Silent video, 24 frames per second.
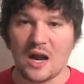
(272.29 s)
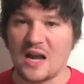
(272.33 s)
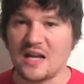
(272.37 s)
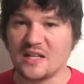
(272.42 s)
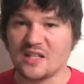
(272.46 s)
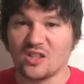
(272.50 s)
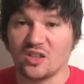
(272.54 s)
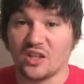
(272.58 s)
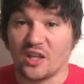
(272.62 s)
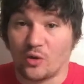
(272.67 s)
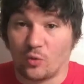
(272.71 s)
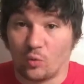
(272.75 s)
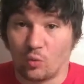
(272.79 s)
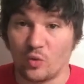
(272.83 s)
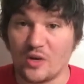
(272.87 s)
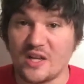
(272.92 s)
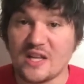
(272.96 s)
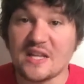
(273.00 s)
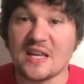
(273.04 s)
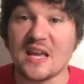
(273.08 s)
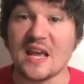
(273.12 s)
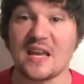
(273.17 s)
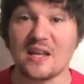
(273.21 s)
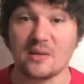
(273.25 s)
I had to like
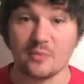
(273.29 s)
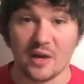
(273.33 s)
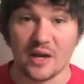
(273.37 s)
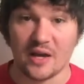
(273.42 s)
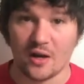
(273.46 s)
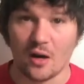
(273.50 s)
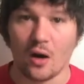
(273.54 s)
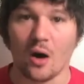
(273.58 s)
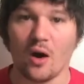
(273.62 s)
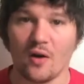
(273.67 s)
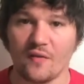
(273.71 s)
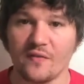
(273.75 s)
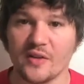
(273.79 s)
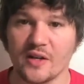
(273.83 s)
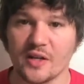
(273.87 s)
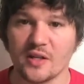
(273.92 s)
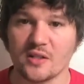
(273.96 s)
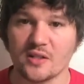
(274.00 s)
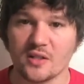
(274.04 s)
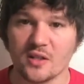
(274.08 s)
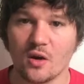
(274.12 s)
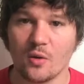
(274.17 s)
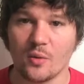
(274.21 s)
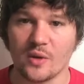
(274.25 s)
regain my
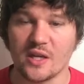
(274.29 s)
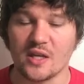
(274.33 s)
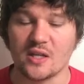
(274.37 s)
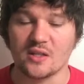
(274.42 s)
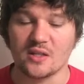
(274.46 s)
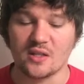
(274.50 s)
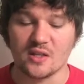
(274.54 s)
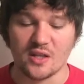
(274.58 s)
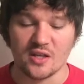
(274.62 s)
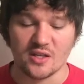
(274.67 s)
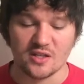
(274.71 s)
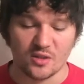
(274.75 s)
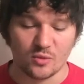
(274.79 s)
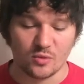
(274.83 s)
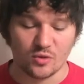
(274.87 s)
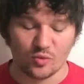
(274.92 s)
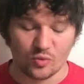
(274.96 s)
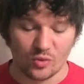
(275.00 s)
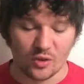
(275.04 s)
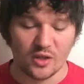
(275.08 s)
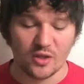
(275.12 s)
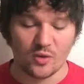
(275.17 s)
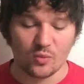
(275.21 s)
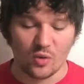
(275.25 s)
confidence going into this. It
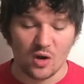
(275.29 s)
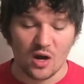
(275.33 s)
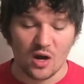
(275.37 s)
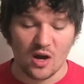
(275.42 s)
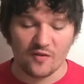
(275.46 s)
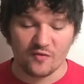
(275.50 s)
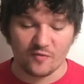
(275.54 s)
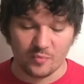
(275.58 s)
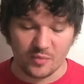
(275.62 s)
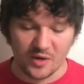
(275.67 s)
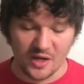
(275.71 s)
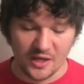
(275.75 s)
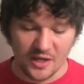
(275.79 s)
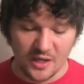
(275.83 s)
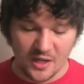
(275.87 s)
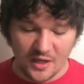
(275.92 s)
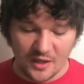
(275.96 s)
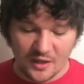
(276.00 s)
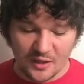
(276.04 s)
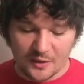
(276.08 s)
was really rough, but